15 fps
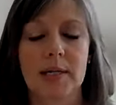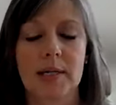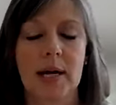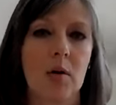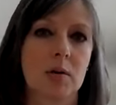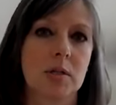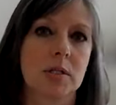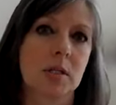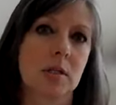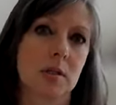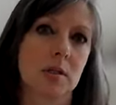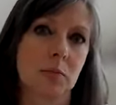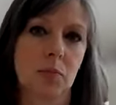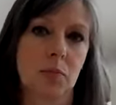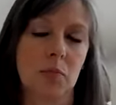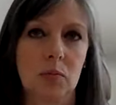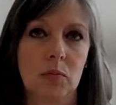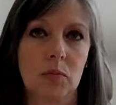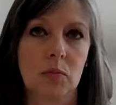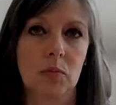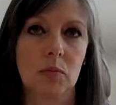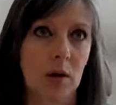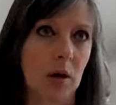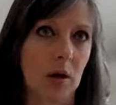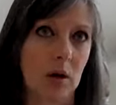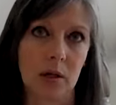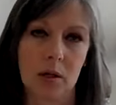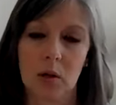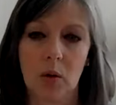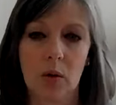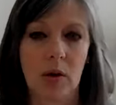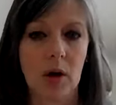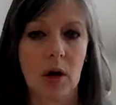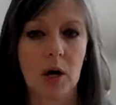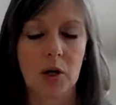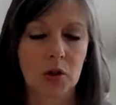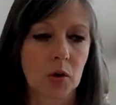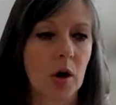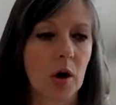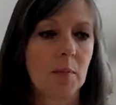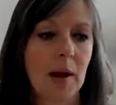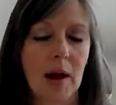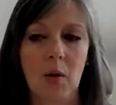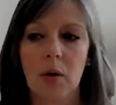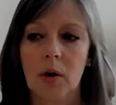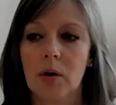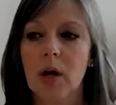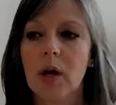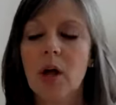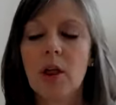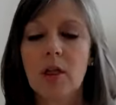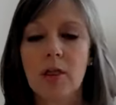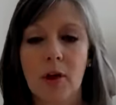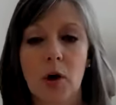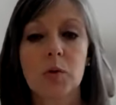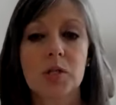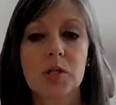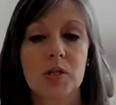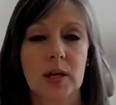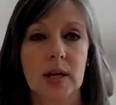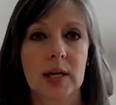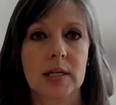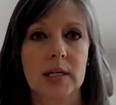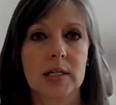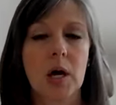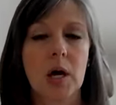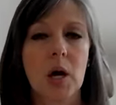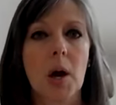How is the the underarm? How are those things?